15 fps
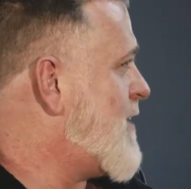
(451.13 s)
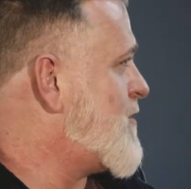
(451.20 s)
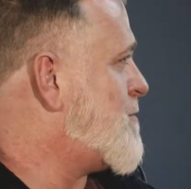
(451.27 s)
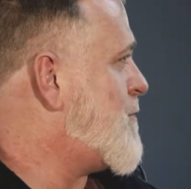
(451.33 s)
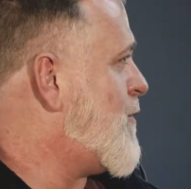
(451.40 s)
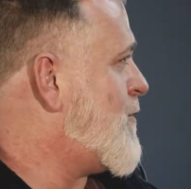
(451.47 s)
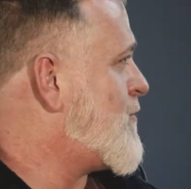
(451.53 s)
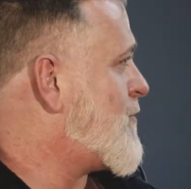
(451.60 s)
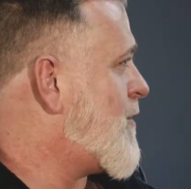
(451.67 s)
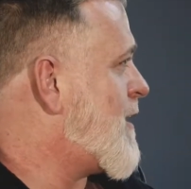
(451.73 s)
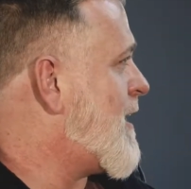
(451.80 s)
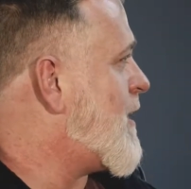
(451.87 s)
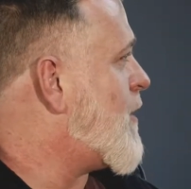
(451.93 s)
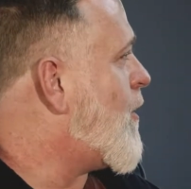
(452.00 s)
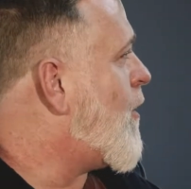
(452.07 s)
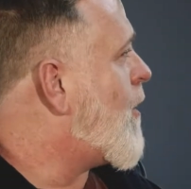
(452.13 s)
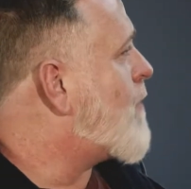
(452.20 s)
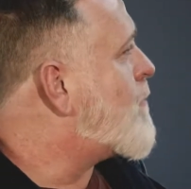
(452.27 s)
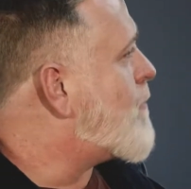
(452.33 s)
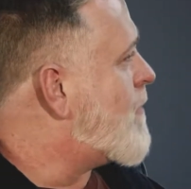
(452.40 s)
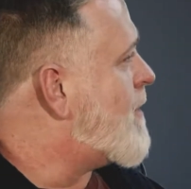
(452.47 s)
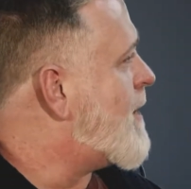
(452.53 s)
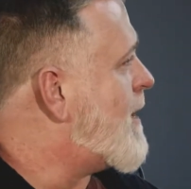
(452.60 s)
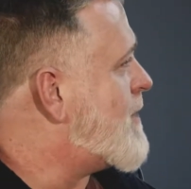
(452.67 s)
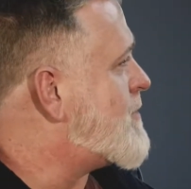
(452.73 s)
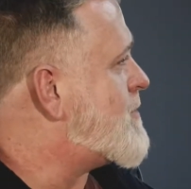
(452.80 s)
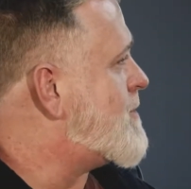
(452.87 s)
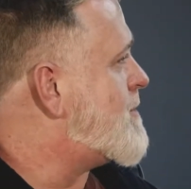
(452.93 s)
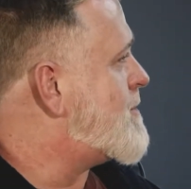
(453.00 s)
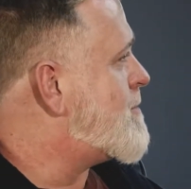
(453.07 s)
both start getting a heart for the
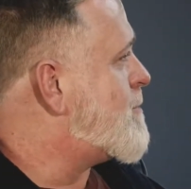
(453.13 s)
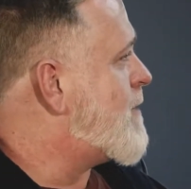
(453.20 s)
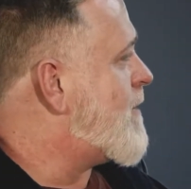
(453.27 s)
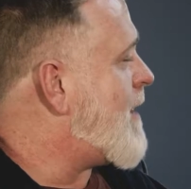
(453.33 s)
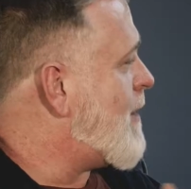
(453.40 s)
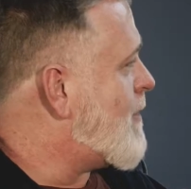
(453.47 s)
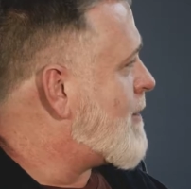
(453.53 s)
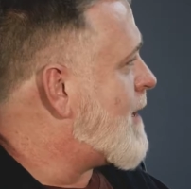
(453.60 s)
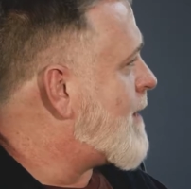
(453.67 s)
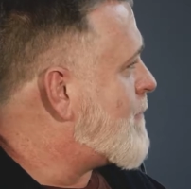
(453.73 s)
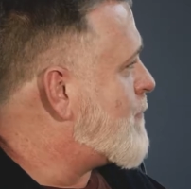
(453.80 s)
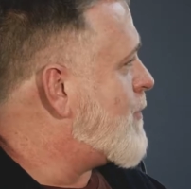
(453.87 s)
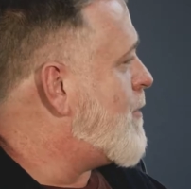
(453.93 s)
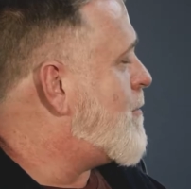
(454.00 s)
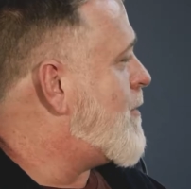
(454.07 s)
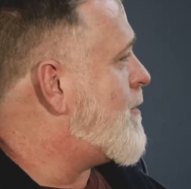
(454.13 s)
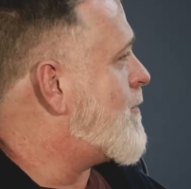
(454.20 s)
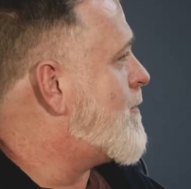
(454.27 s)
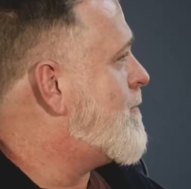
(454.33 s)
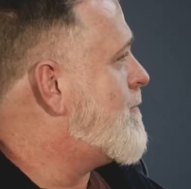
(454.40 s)
nations? What did that look like for you both?